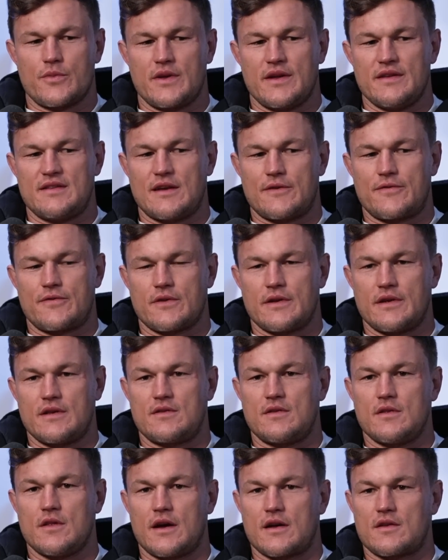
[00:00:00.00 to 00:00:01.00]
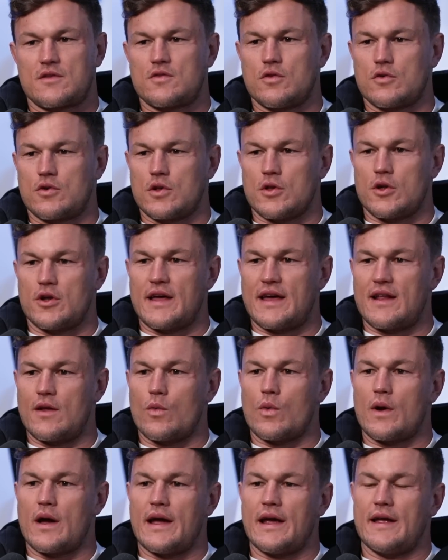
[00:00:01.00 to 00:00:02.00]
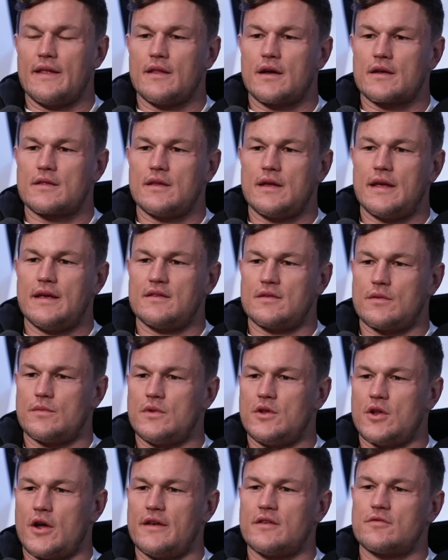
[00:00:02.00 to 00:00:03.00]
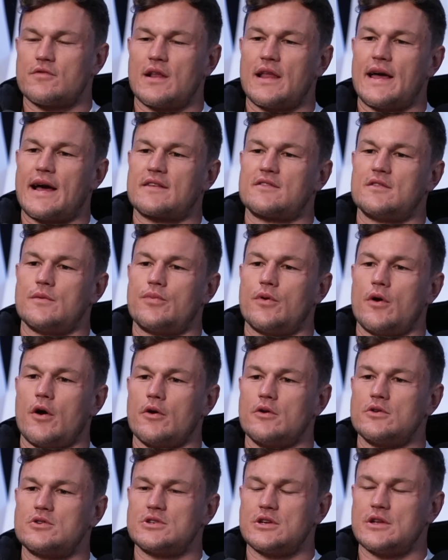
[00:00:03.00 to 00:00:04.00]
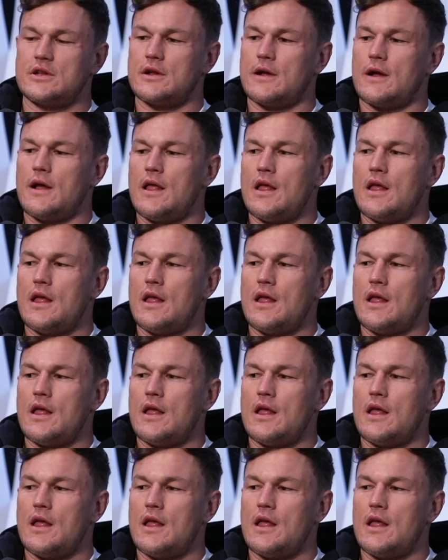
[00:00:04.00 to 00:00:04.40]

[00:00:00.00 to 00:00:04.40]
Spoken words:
But he definitely took a lot out of Wayne, his relaxed approach and